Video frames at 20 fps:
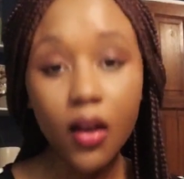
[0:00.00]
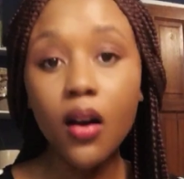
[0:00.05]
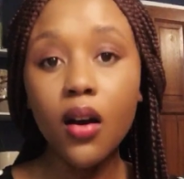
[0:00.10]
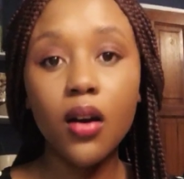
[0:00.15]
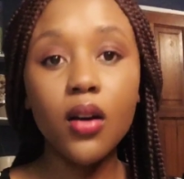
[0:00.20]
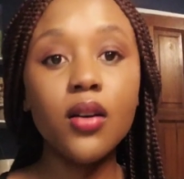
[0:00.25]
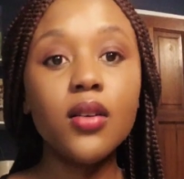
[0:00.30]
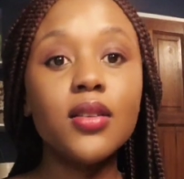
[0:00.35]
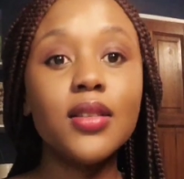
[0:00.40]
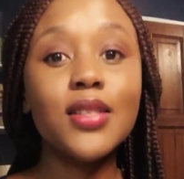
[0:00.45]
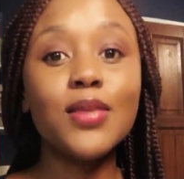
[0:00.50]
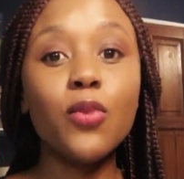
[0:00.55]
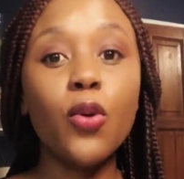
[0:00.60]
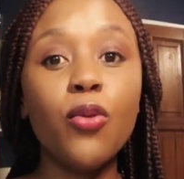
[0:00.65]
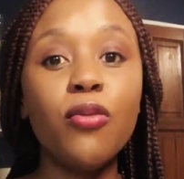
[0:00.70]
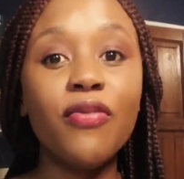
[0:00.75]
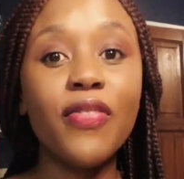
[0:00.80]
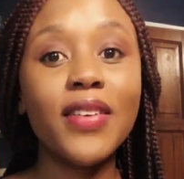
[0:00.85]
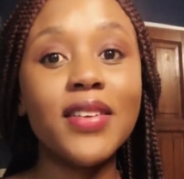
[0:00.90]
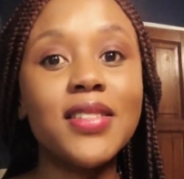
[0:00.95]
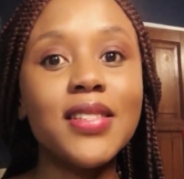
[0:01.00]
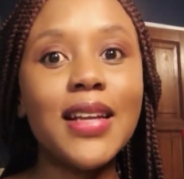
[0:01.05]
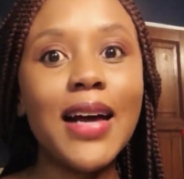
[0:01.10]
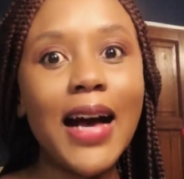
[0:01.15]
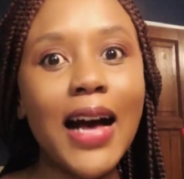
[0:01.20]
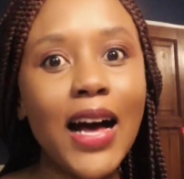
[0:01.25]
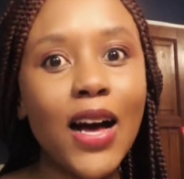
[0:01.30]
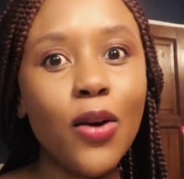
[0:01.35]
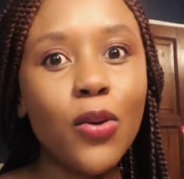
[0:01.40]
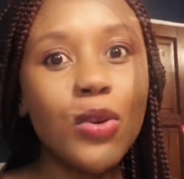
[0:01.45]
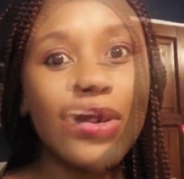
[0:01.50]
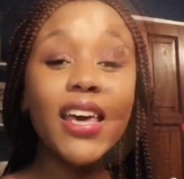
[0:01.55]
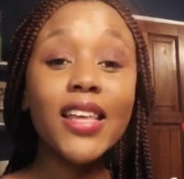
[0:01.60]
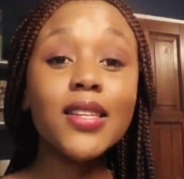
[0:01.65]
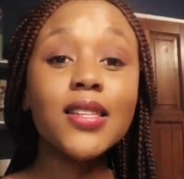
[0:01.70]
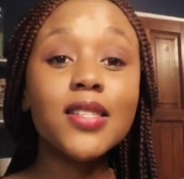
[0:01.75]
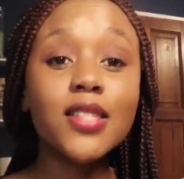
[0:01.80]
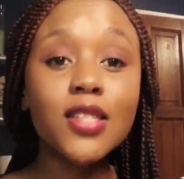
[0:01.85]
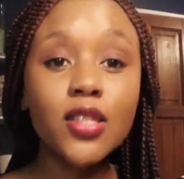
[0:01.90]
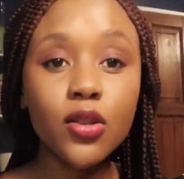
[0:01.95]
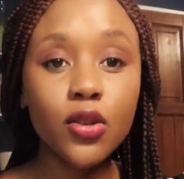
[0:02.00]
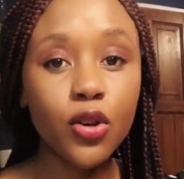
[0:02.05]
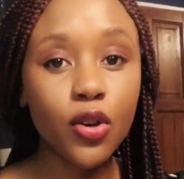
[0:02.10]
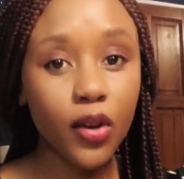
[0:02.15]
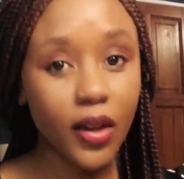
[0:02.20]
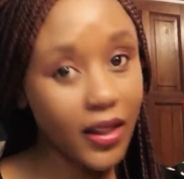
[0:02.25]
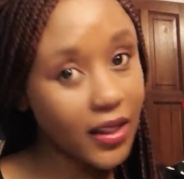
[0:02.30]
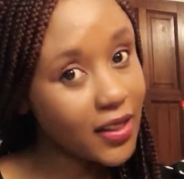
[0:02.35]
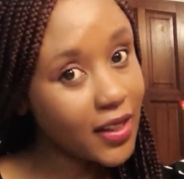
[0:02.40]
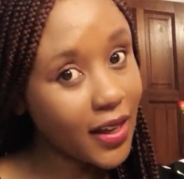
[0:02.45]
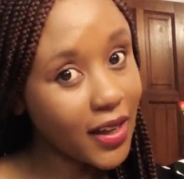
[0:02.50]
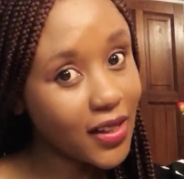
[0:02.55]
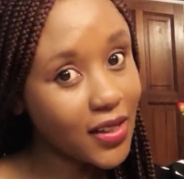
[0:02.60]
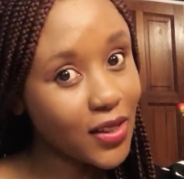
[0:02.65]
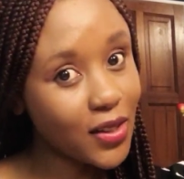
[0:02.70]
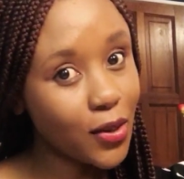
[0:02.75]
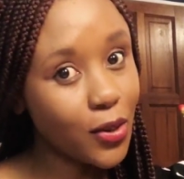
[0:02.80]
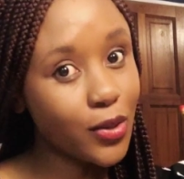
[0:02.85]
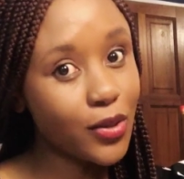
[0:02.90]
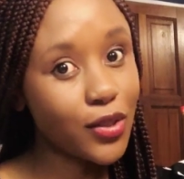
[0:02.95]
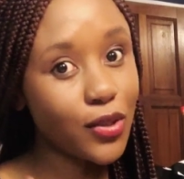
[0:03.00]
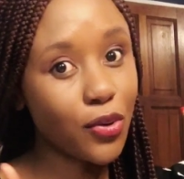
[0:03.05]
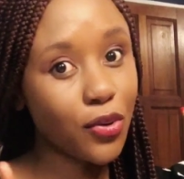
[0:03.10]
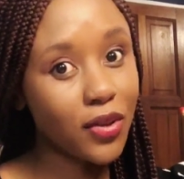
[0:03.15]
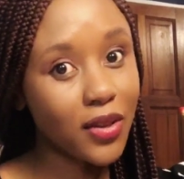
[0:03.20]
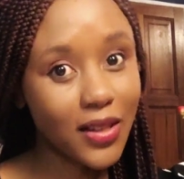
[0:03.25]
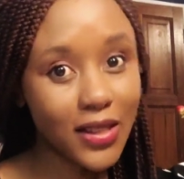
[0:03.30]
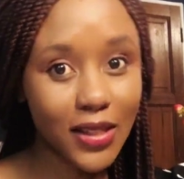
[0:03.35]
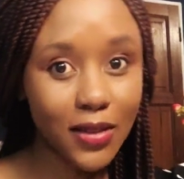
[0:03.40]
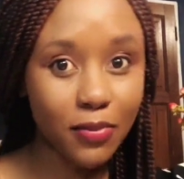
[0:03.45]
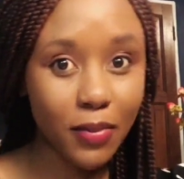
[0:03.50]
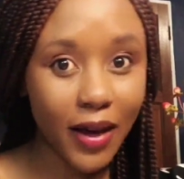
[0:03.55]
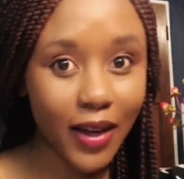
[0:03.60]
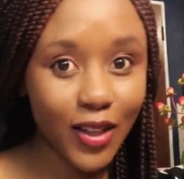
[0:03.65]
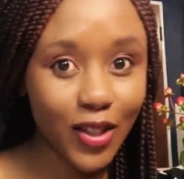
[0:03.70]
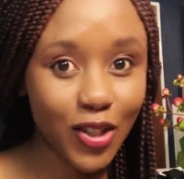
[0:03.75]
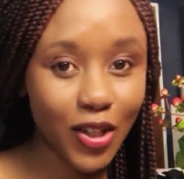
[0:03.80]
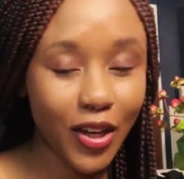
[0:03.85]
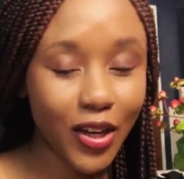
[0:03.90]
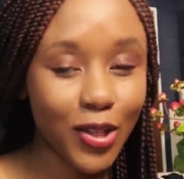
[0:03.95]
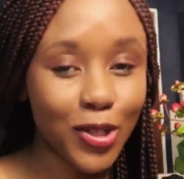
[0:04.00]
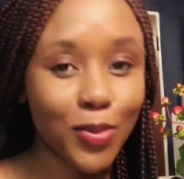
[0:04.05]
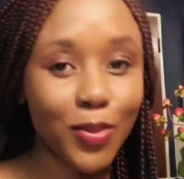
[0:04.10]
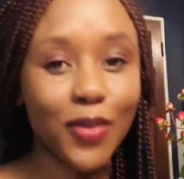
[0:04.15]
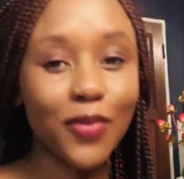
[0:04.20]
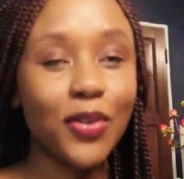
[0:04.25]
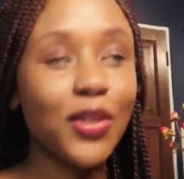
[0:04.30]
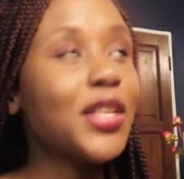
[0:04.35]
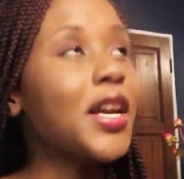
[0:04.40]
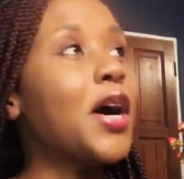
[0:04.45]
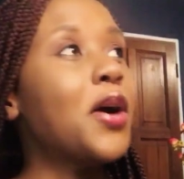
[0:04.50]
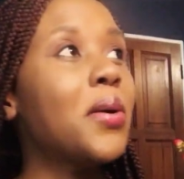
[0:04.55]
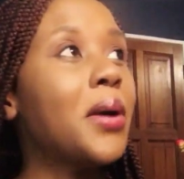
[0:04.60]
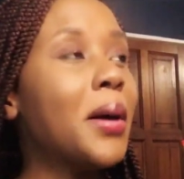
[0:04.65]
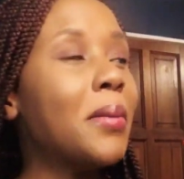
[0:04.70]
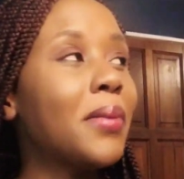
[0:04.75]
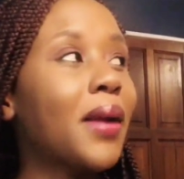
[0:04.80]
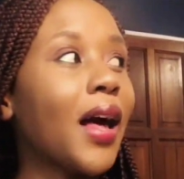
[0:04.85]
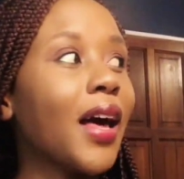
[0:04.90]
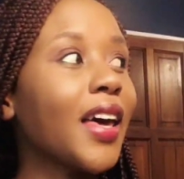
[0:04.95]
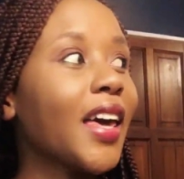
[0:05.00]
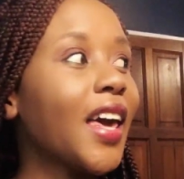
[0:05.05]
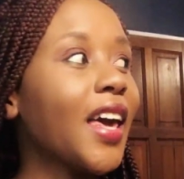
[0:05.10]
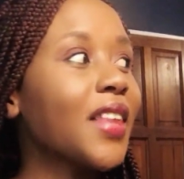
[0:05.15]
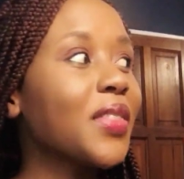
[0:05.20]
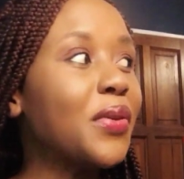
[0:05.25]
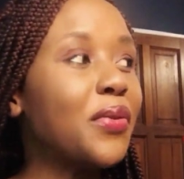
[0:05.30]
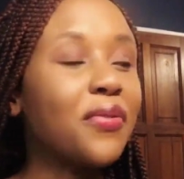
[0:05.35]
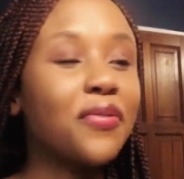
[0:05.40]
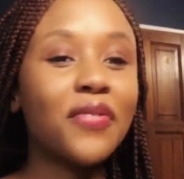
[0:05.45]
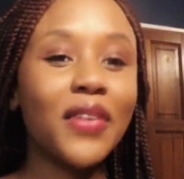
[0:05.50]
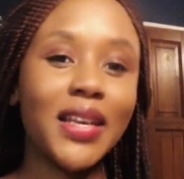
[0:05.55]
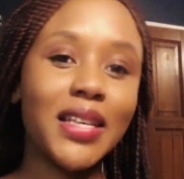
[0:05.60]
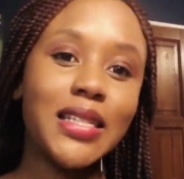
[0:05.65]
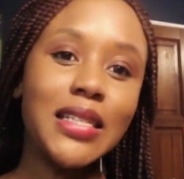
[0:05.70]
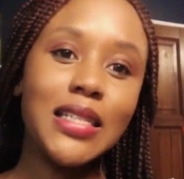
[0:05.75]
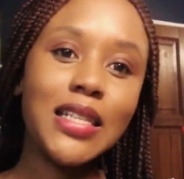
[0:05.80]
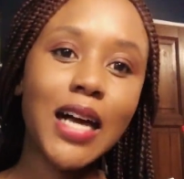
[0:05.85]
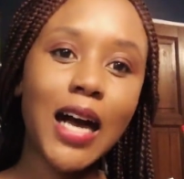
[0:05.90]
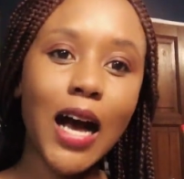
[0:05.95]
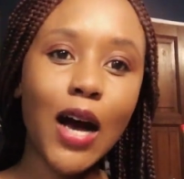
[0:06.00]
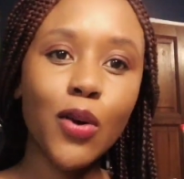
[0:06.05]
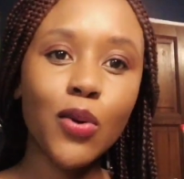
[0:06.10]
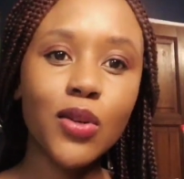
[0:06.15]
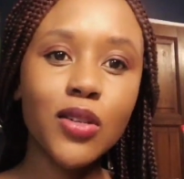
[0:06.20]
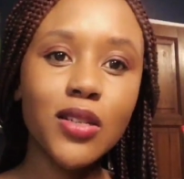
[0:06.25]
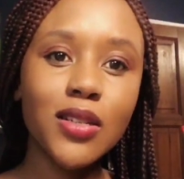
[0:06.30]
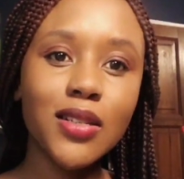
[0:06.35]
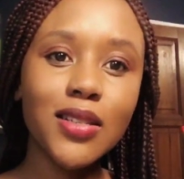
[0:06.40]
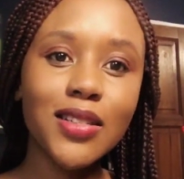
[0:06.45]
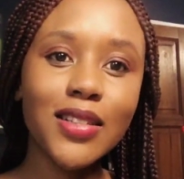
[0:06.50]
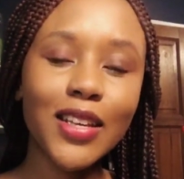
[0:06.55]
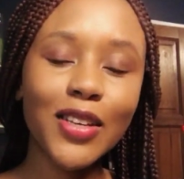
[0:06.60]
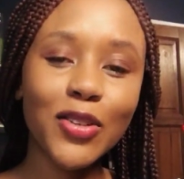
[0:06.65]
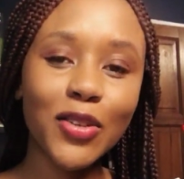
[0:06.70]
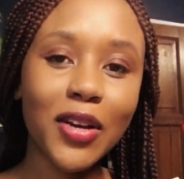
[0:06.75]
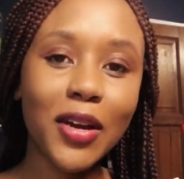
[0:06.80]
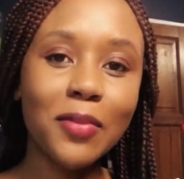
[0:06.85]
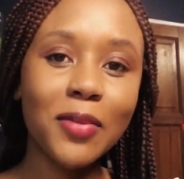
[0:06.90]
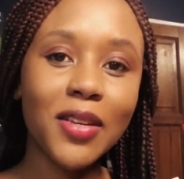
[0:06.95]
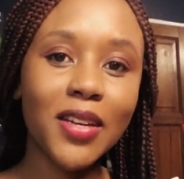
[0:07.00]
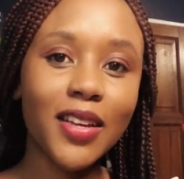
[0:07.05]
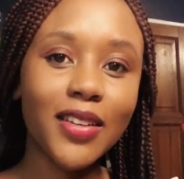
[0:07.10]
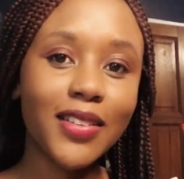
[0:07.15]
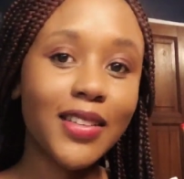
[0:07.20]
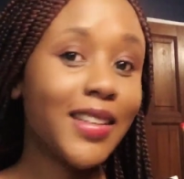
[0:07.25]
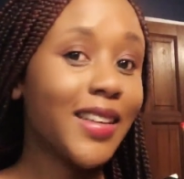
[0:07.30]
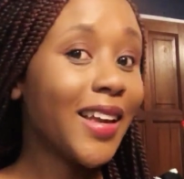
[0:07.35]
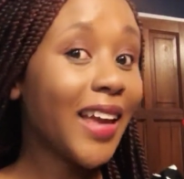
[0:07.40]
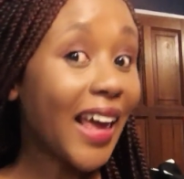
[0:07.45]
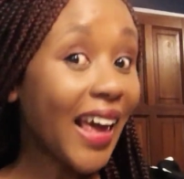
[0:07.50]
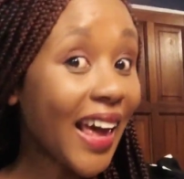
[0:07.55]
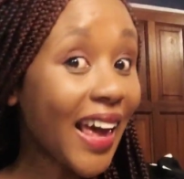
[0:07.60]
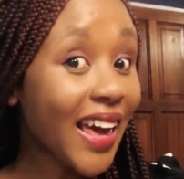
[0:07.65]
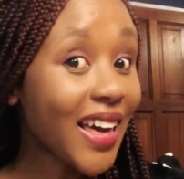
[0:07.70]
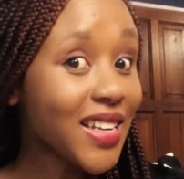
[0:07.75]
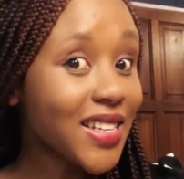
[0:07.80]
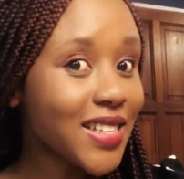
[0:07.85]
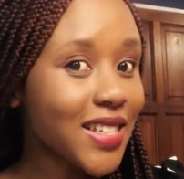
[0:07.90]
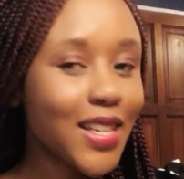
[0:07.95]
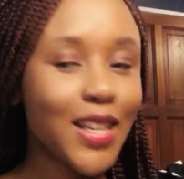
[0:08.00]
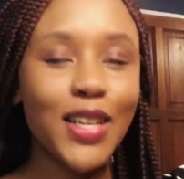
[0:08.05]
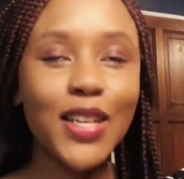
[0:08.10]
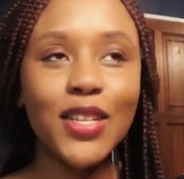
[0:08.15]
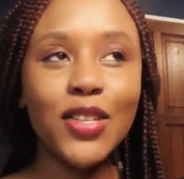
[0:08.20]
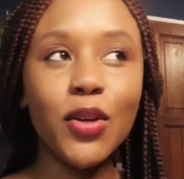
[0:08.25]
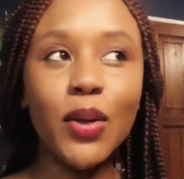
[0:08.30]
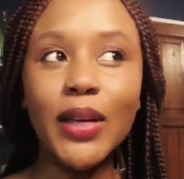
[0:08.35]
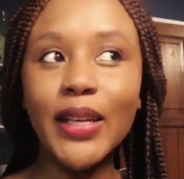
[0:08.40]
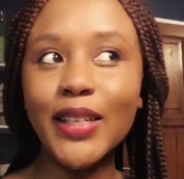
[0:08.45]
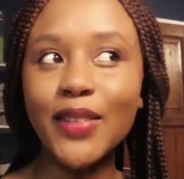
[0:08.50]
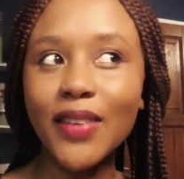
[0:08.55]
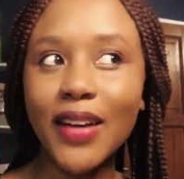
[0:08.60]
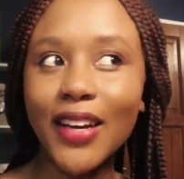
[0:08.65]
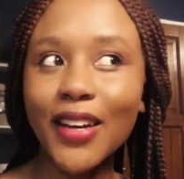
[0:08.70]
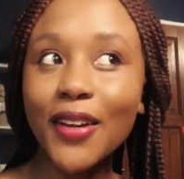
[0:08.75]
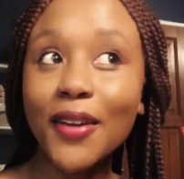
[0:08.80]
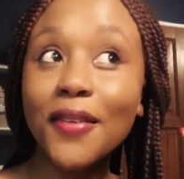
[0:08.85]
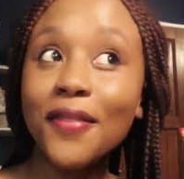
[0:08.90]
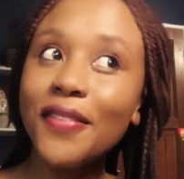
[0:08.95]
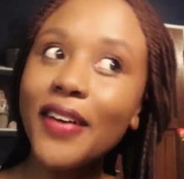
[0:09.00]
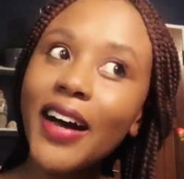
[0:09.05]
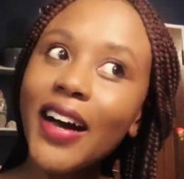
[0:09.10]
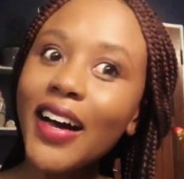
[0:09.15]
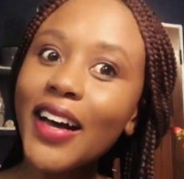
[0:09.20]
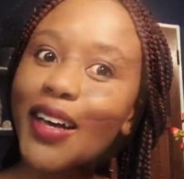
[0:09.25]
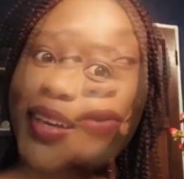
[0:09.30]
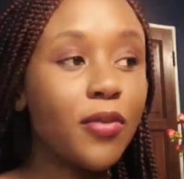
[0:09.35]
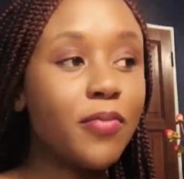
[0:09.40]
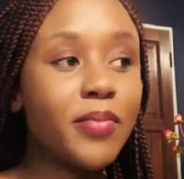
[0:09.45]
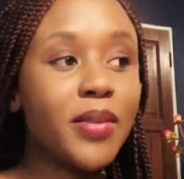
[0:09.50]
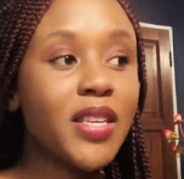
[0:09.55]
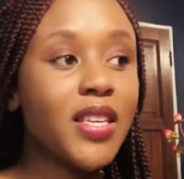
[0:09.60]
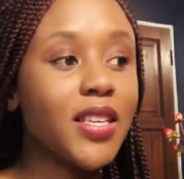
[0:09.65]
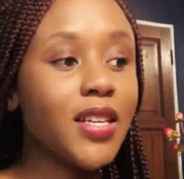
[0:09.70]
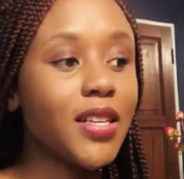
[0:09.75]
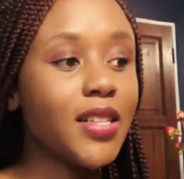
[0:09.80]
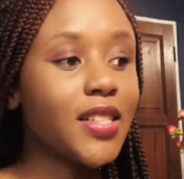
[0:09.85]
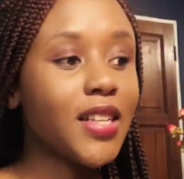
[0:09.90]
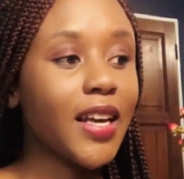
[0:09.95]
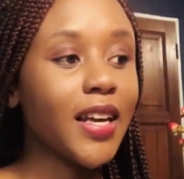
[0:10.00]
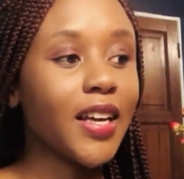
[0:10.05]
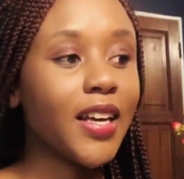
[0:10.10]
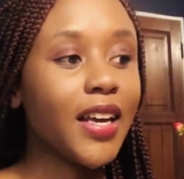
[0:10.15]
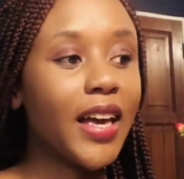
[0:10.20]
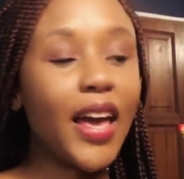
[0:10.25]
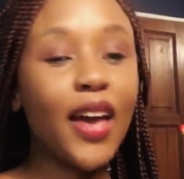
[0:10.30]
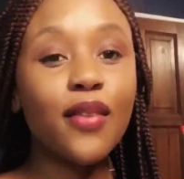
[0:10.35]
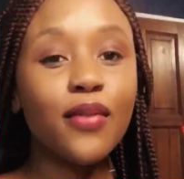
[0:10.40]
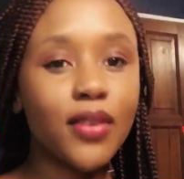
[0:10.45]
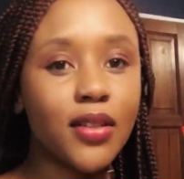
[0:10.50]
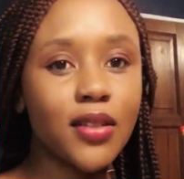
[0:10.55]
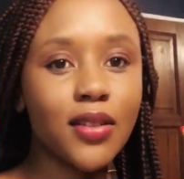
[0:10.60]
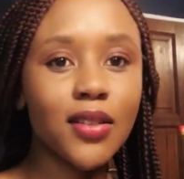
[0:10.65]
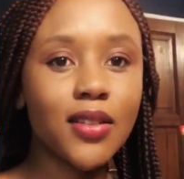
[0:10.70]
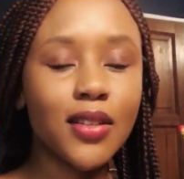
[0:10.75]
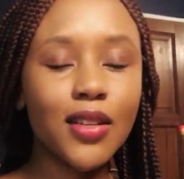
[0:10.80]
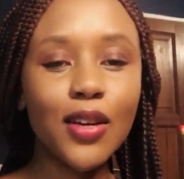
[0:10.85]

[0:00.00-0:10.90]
Oh, there's more fixed hours. It's still early days though, so this might change, but for now I'm liking the fixed hours. Like you come in at 8, you leave at 5. For me, it's like heaven.